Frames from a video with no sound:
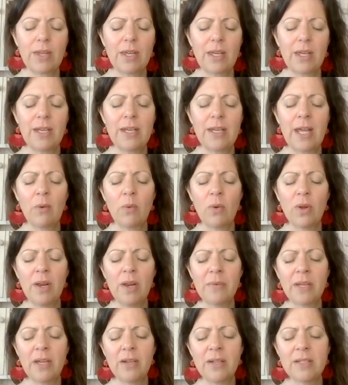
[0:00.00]
And now what I'm
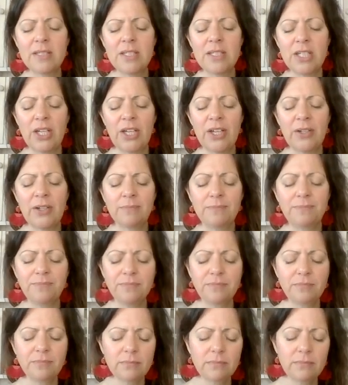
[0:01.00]
going to do
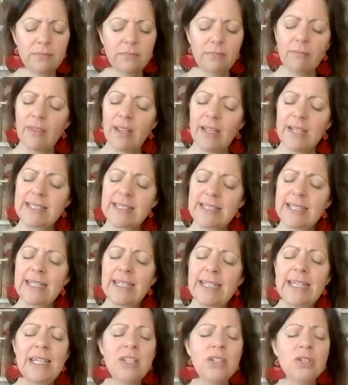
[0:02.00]
is to
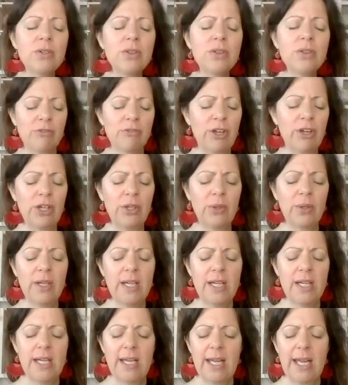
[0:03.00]
lead you through
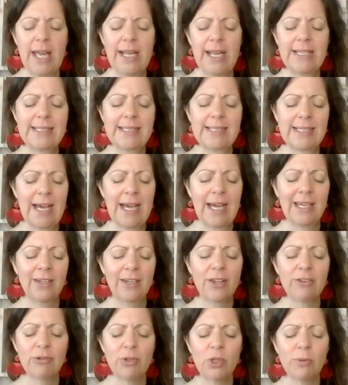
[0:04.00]
a scan
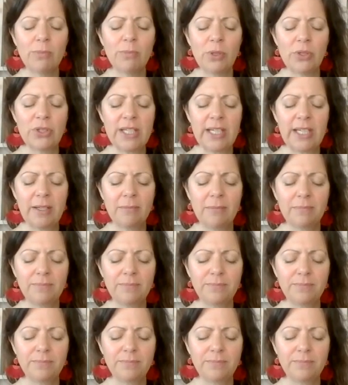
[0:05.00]
through your body.